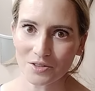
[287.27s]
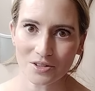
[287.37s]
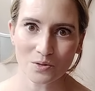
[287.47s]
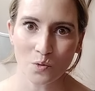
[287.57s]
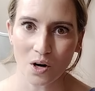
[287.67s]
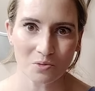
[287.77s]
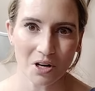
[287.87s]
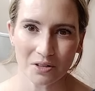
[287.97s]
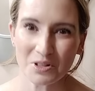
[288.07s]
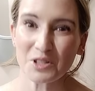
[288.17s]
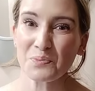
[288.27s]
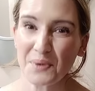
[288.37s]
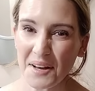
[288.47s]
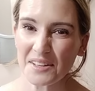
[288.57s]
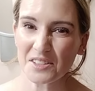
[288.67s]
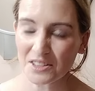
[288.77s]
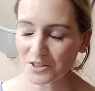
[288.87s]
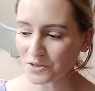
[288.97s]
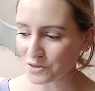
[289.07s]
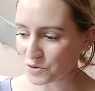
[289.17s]
because a warm water rinse probably isn't going
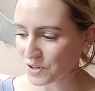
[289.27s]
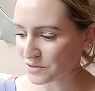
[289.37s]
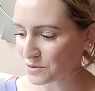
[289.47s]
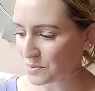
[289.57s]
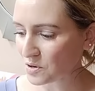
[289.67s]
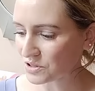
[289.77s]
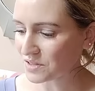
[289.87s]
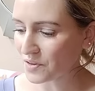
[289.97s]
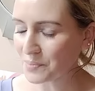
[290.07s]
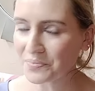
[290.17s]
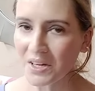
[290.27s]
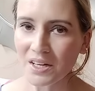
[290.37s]
to do the trick for most of them.